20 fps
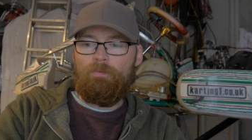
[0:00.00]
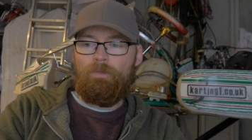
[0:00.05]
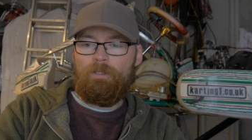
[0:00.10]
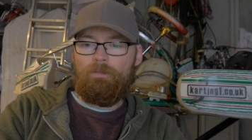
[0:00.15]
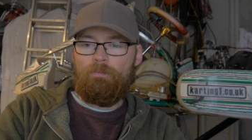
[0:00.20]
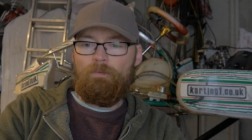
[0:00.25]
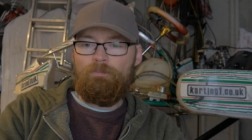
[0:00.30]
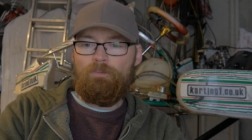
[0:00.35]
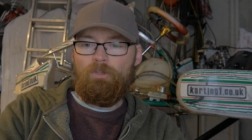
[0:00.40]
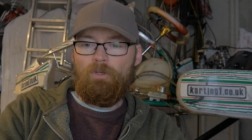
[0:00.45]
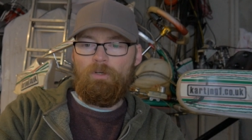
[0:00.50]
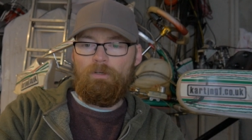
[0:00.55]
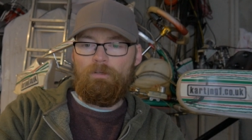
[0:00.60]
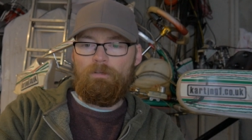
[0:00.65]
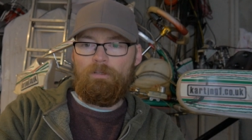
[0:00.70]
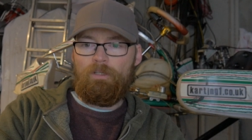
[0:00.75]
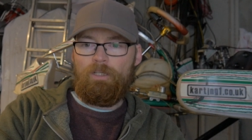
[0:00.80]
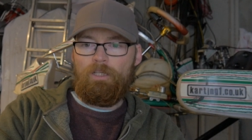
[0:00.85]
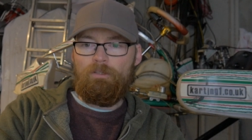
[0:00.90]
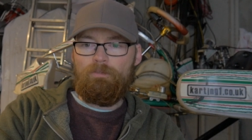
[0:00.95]
We, we've got
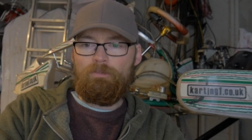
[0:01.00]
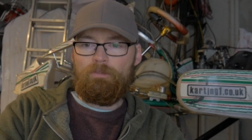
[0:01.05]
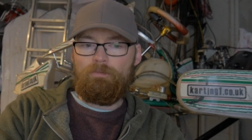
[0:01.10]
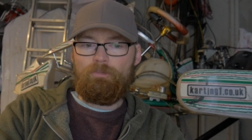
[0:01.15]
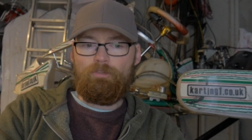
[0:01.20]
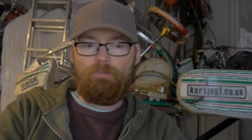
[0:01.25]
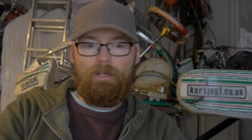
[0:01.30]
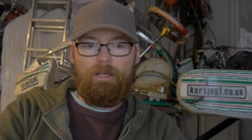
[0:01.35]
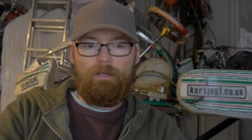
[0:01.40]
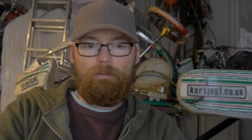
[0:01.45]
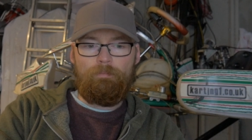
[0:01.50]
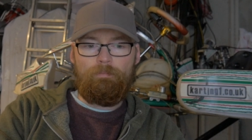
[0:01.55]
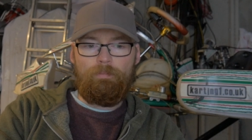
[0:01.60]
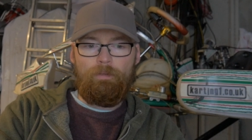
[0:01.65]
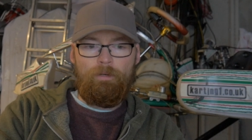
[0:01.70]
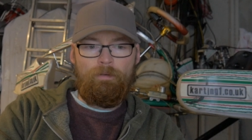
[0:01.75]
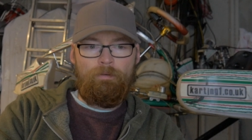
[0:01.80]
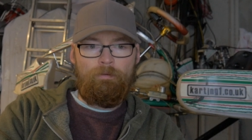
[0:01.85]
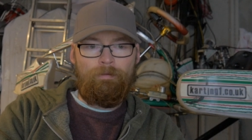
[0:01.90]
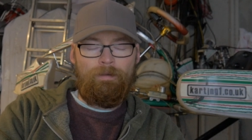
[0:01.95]
a Girls on Track
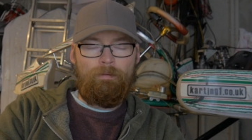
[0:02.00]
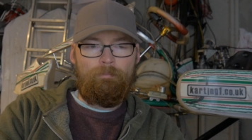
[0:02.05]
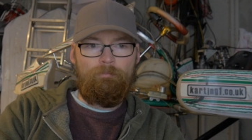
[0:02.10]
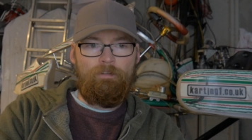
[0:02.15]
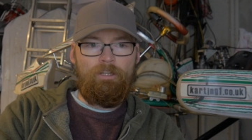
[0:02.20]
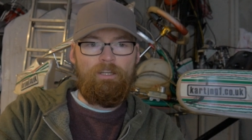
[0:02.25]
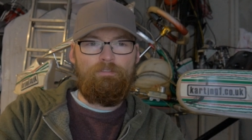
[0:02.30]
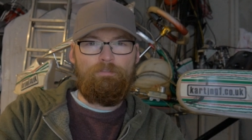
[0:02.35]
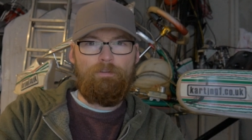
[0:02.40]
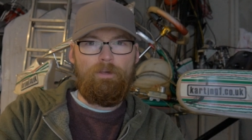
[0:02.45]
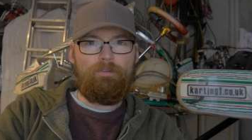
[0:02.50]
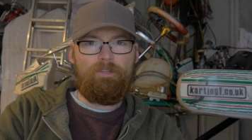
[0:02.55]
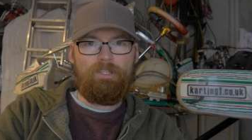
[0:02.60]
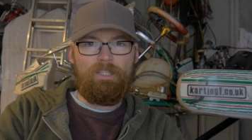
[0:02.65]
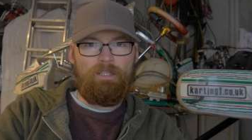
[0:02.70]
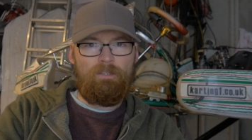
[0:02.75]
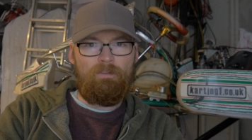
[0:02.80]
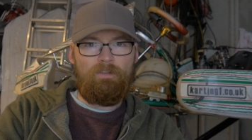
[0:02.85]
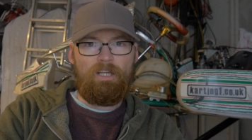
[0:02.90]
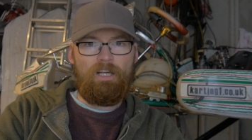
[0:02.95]
program really
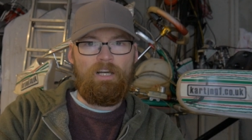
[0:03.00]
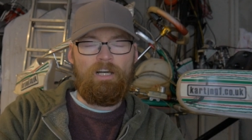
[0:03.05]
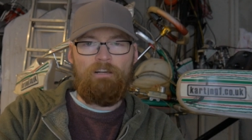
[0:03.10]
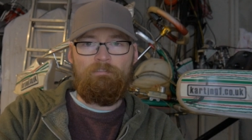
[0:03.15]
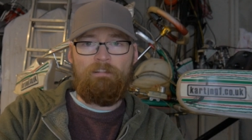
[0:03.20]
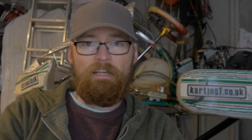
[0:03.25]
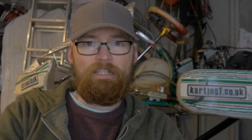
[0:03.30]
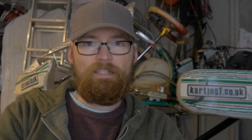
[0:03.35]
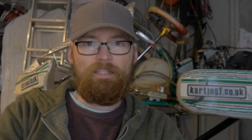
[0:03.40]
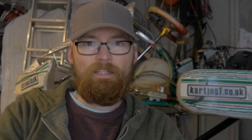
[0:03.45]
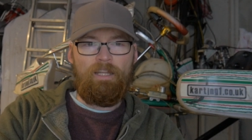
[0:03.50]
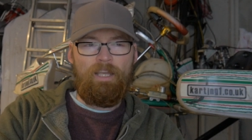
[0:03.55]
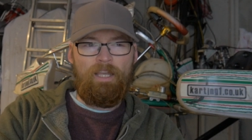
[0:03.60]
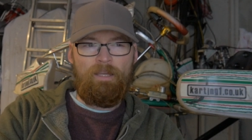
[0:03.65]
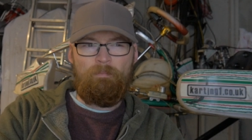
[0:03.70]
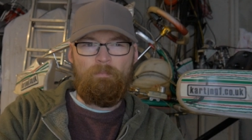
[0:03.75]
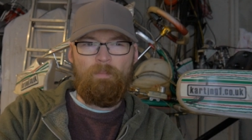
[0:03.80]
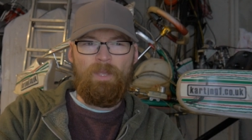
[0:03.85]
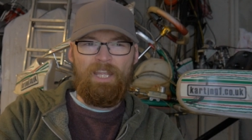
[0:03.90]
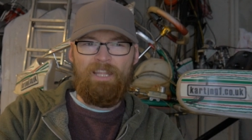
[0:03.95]
focusing on kart racing,
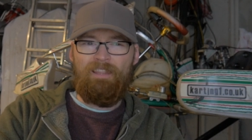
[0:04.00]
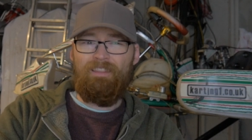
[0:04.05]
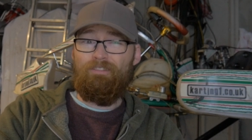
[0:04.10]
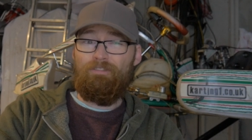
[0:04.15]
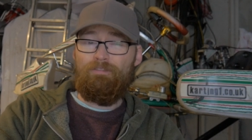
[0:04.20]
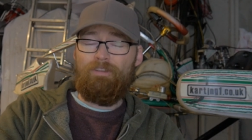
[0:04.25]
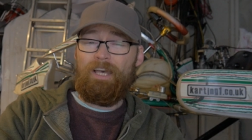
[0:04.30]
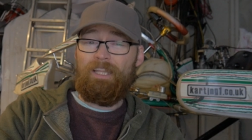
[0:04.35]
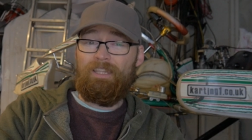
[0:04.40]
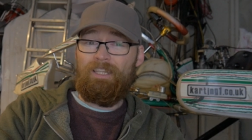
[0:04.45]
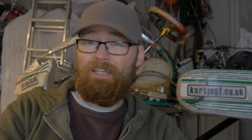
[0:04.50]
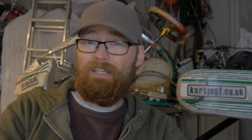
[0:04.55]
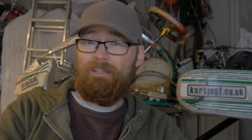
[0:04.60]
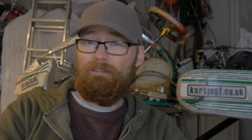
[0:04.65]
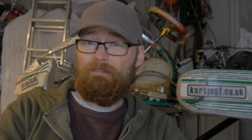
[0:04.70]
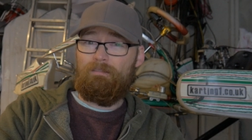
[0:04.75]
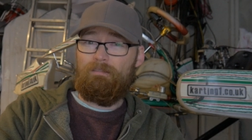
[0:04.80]
omitting the fact that